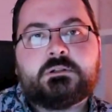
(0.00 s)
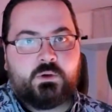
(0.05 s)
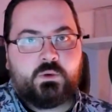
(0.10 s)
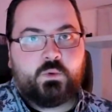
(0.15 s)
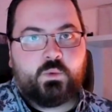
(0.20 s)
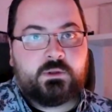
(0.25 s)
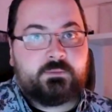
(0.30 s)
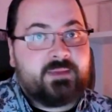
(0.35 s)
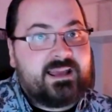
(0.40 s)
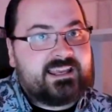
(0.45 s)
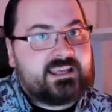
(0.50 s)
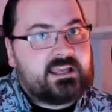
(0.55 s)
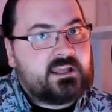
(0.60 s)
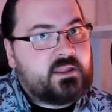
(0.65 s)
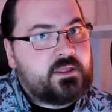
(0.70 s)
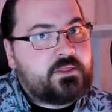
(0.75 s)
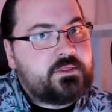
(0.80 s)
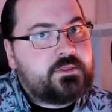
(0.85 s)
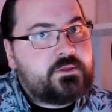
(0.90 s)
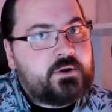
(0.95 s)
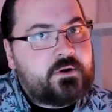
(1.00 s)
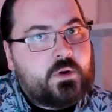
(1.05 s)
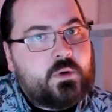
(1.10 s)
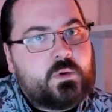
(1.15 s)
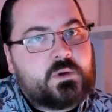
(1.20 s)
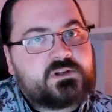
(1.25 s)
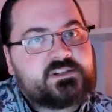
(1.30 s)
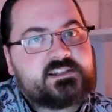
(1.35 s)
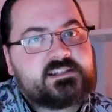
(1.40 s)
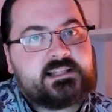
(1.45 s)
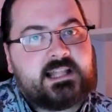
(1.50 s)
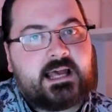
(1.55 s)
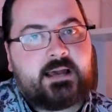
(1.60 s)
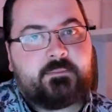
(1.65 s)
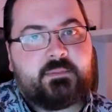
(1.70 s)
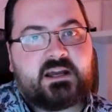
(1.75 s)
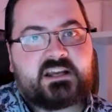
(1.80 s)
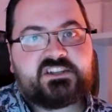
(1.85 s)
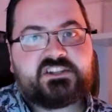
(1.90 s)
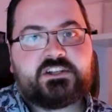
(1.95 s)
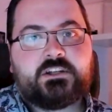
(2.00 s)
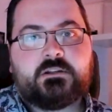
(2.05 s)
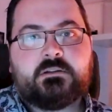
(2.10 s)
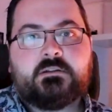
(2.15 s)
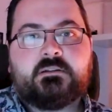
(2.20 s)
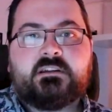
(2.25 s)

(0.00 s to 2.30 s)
When making the throw or slam action,